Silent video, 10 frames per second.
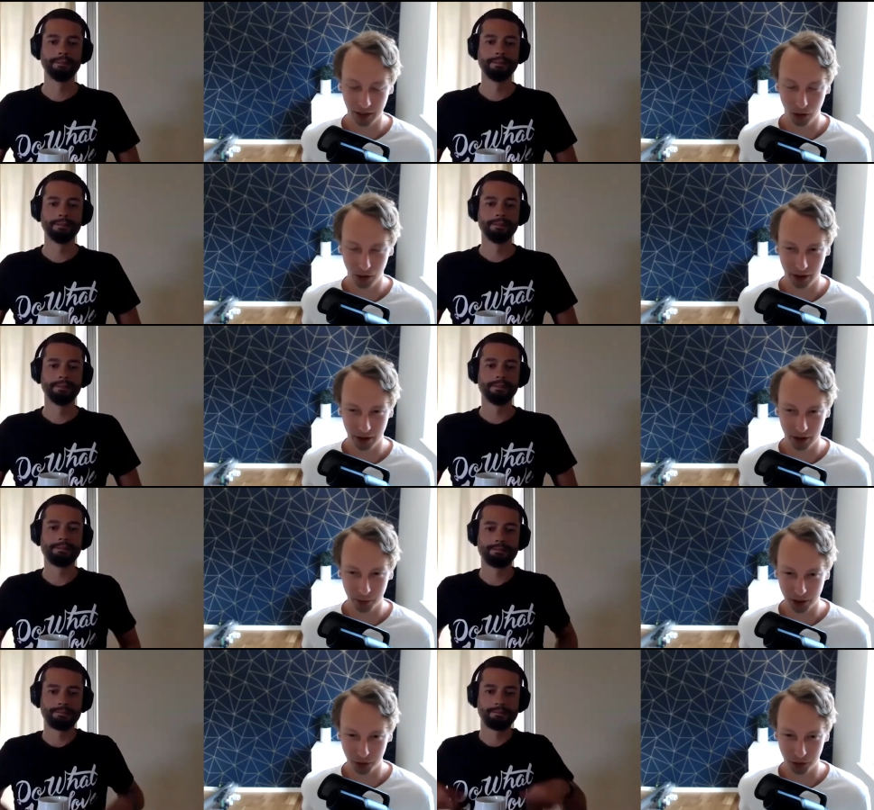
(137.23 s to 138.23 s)
Speaker 1: all the
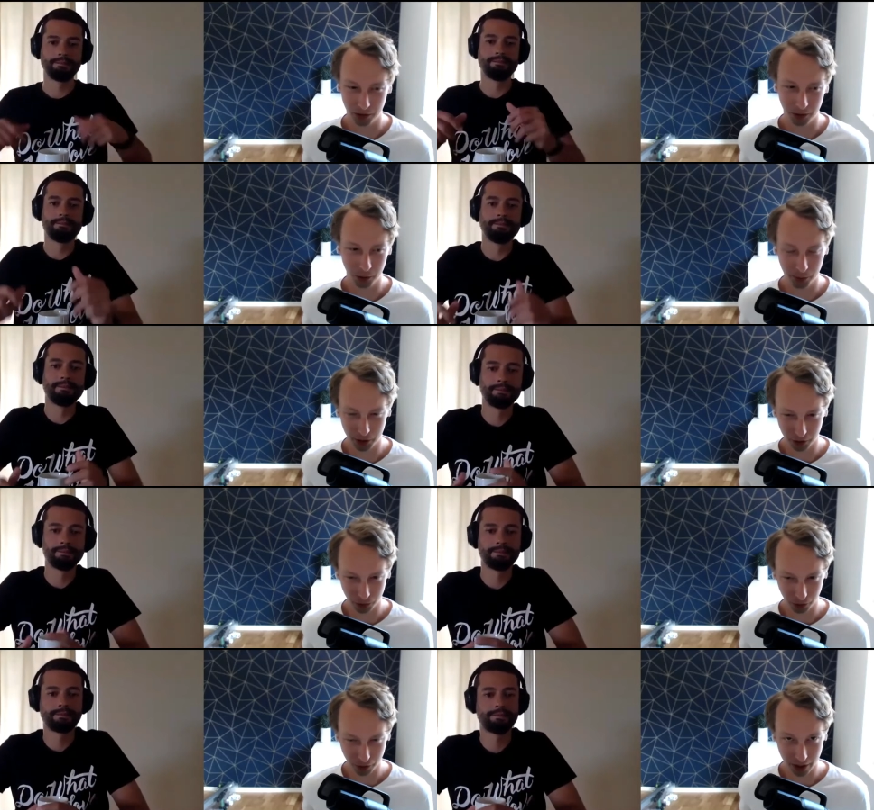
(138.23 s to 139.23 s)
speakers speakers
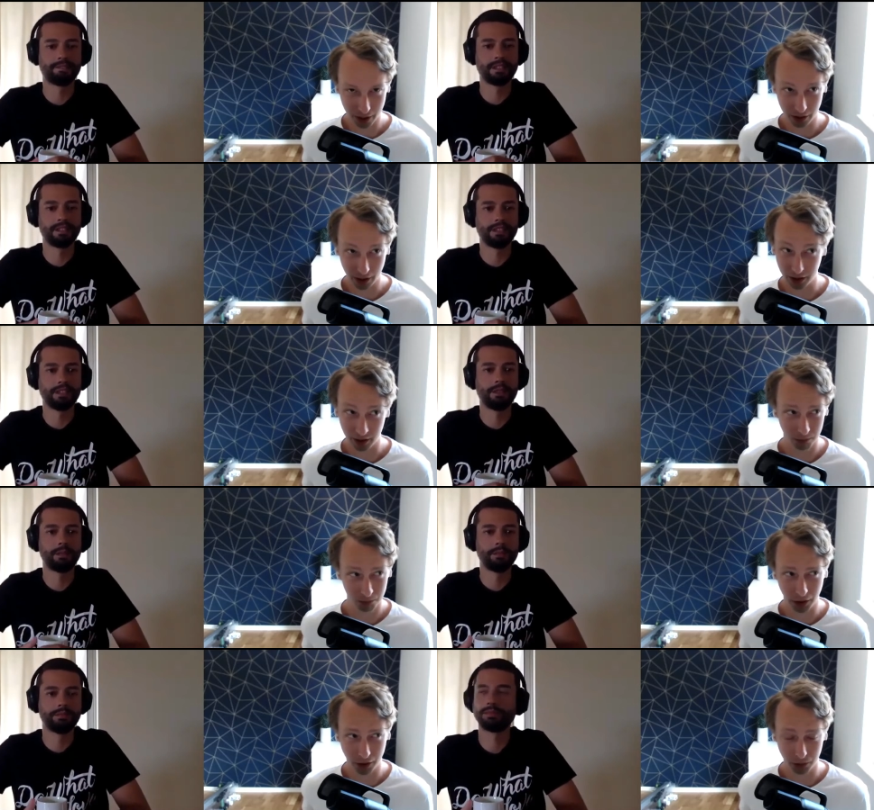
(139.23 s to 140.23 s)
were there. I think
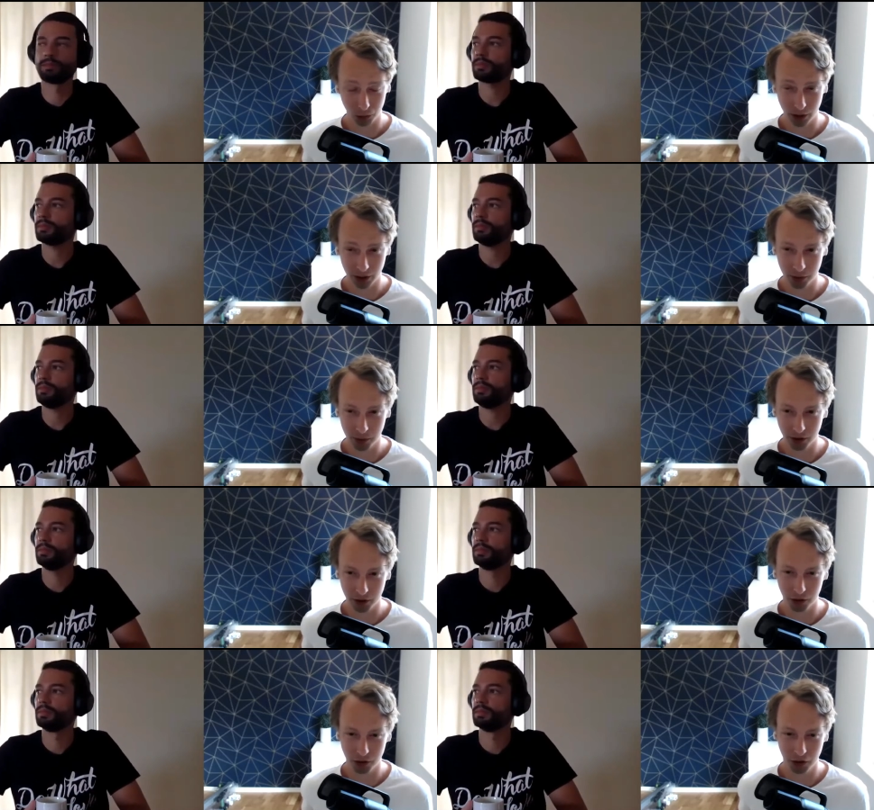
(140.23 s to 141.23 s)
I don't know twenty speakers
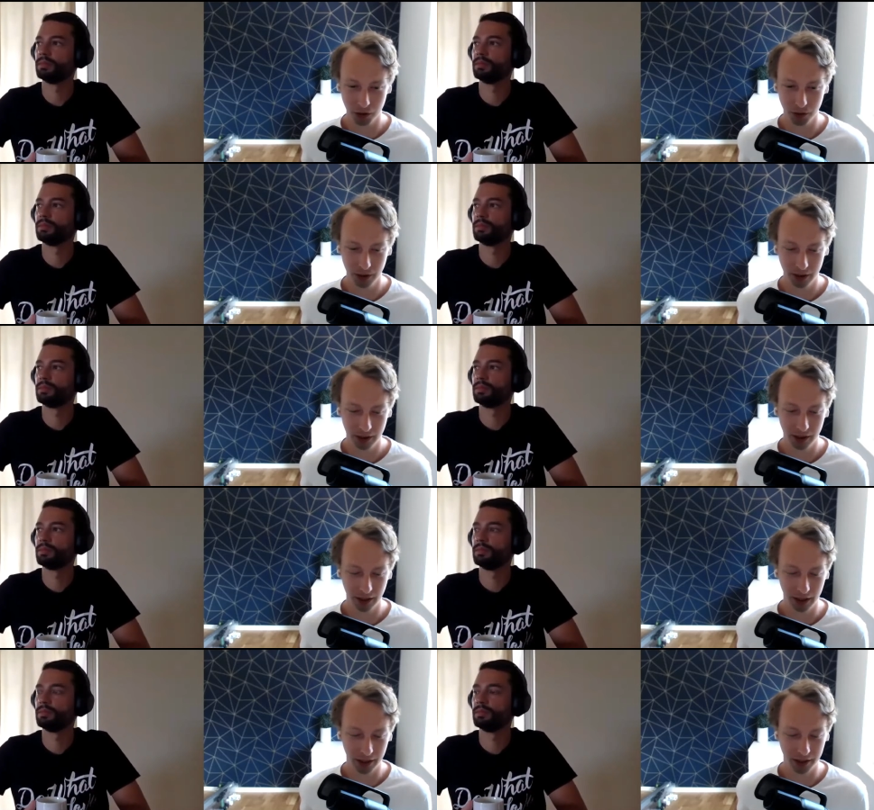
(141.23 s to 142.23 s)
or so,
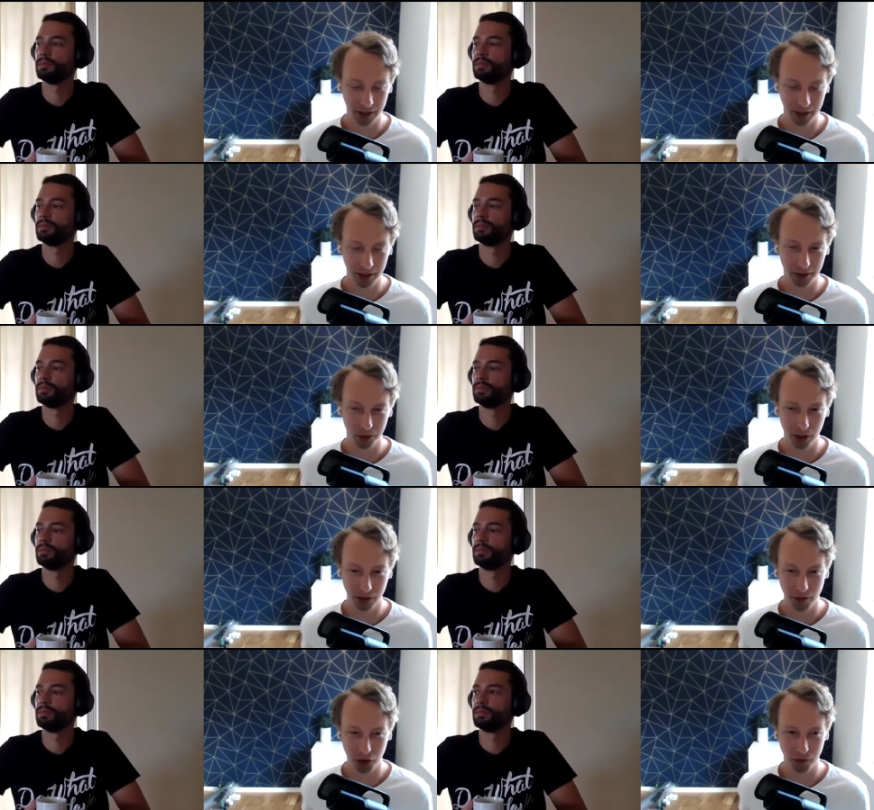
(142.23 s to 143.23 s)
and uh, trying to
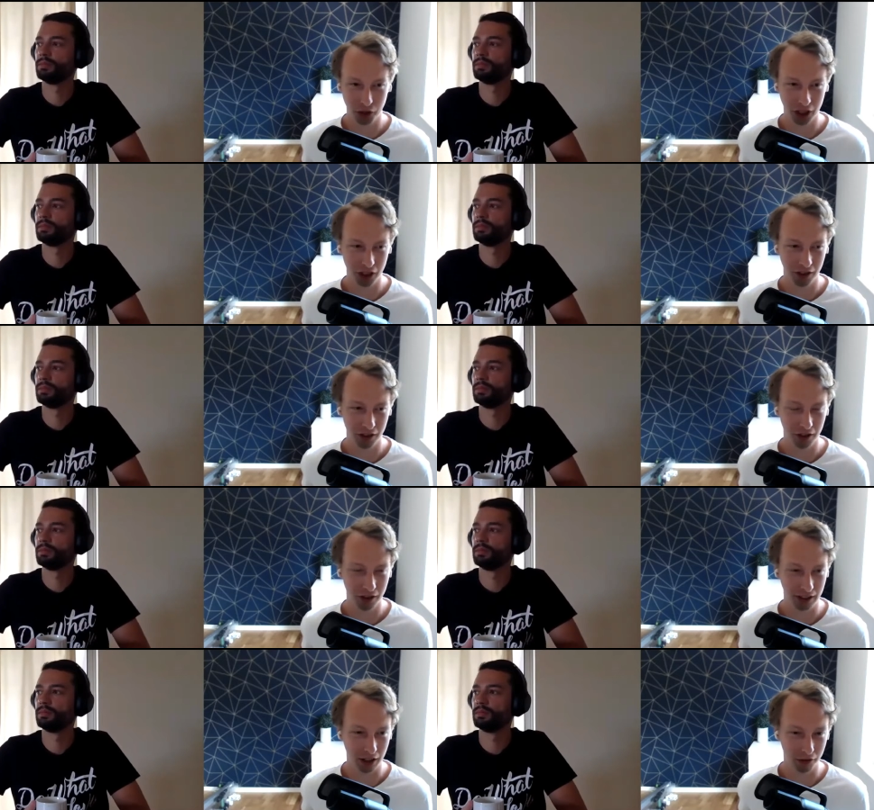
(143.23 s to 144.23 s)
have a conversation, uh,
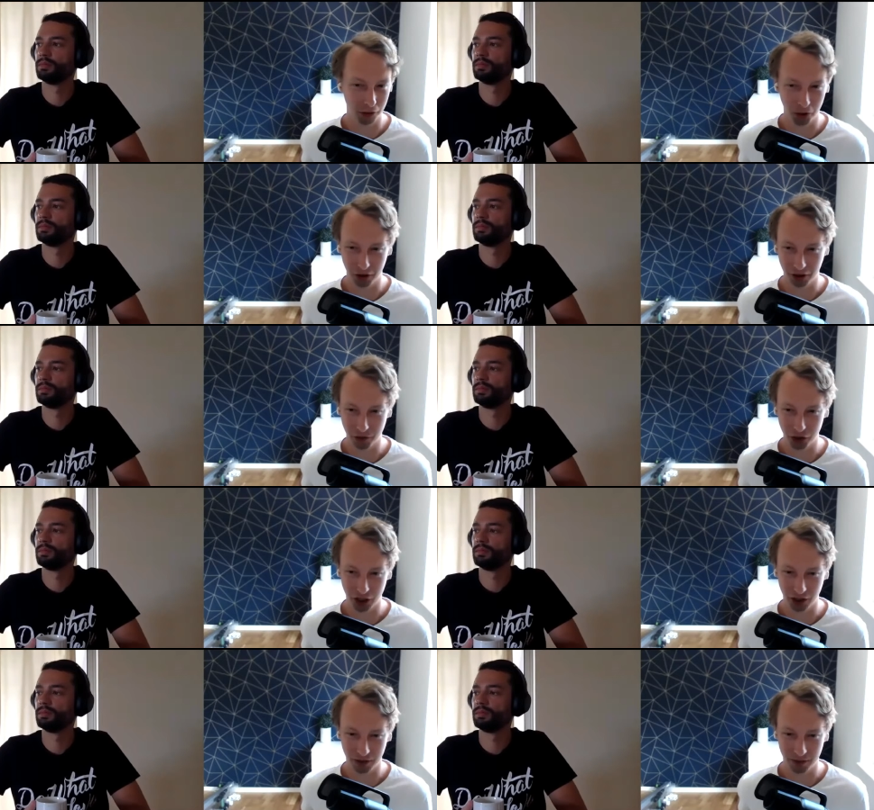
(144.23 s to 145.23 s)
like after party
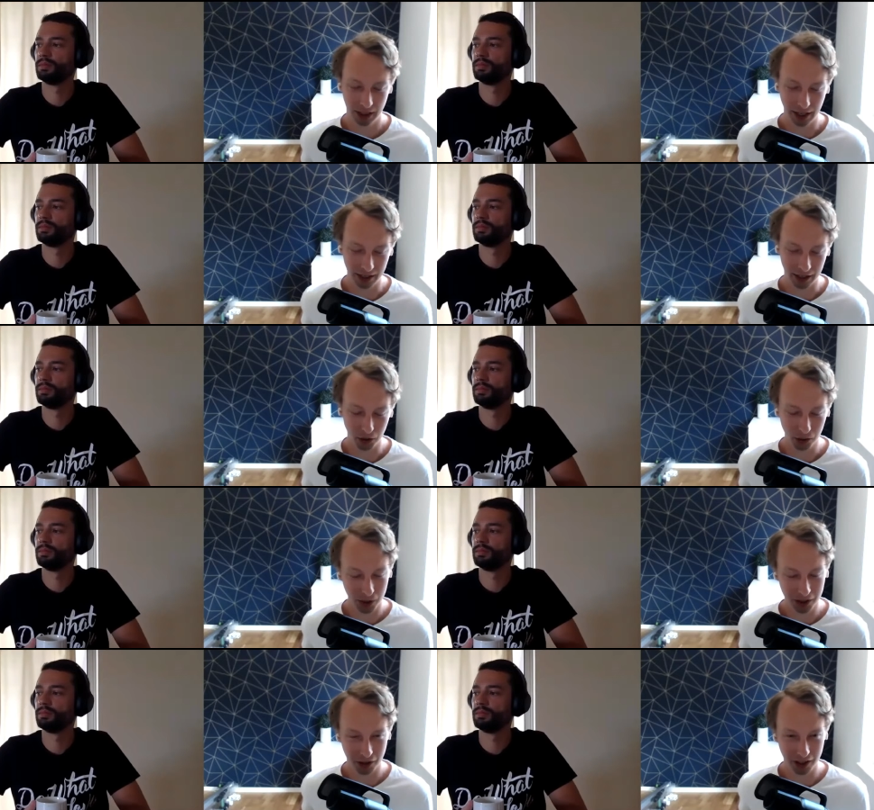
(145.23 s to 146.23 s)
conversation. And I
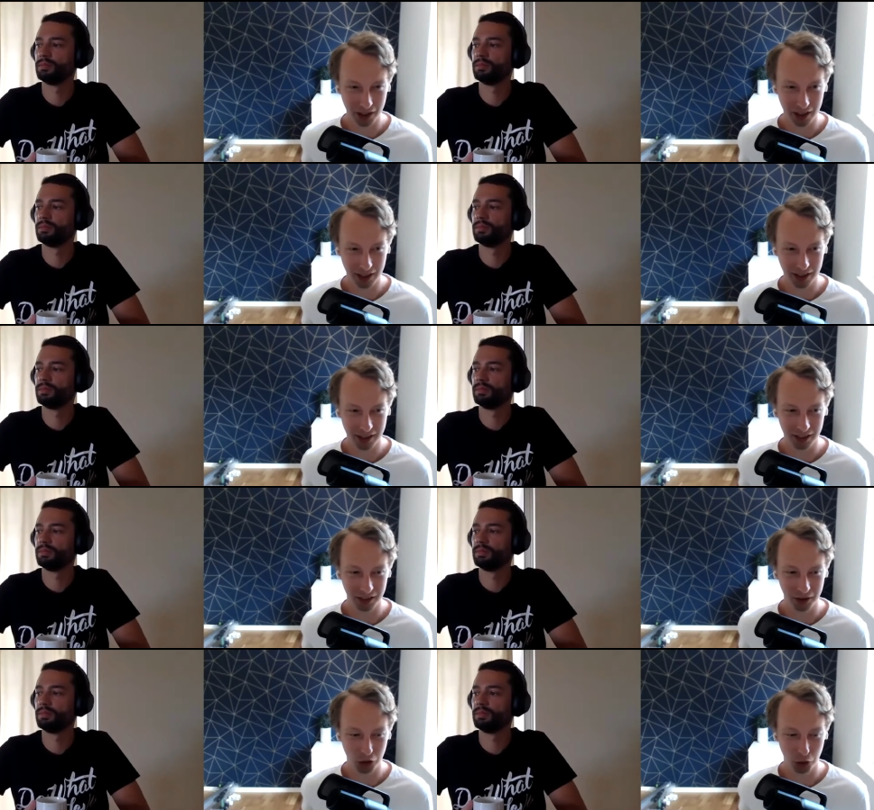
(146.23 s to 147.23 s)
always find these
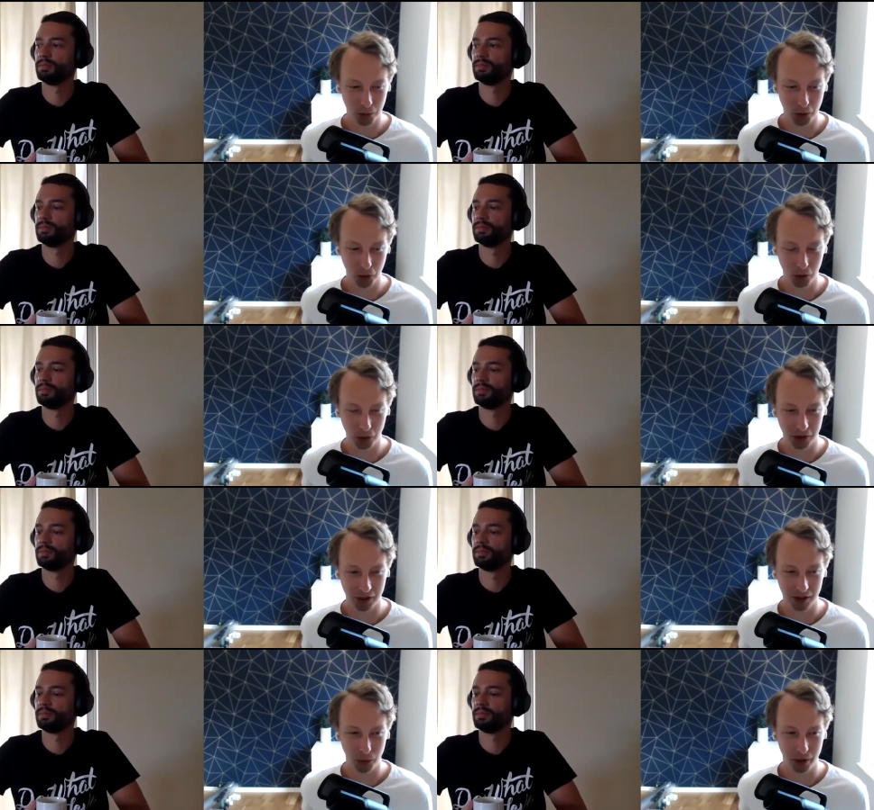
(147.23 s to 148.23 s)
Zoom
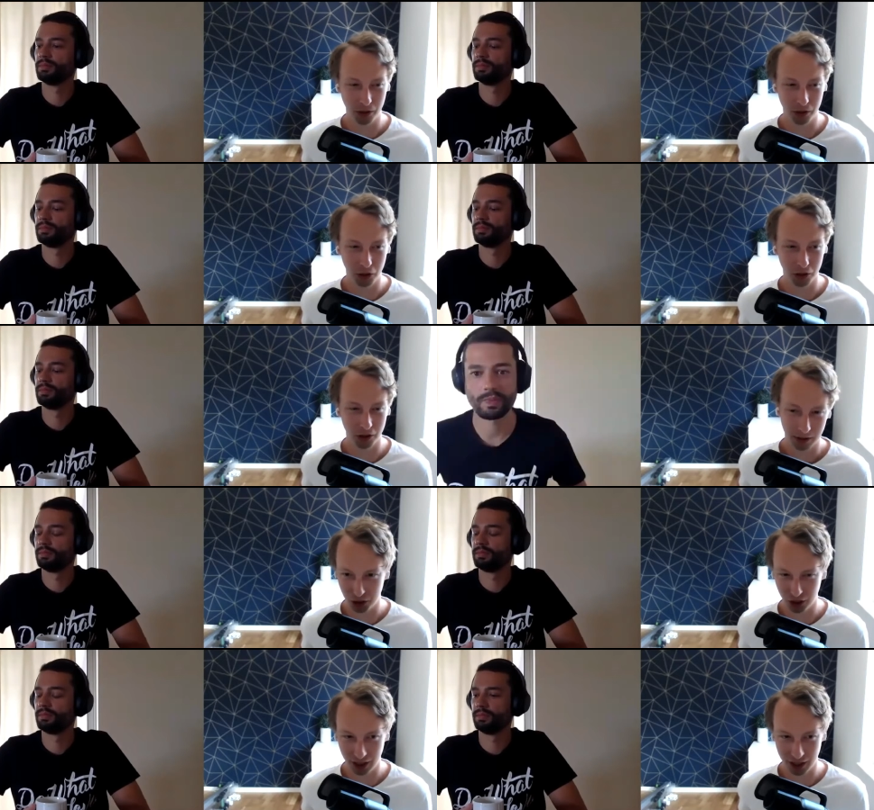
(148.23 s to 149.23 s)
calls where you just
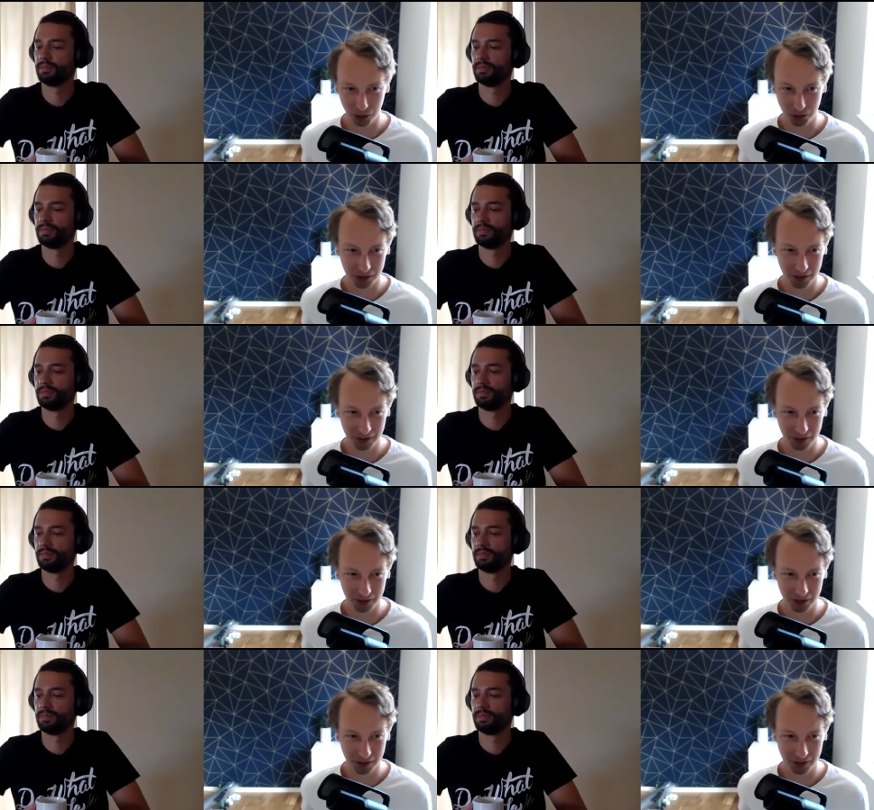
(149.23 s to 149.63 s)
chill out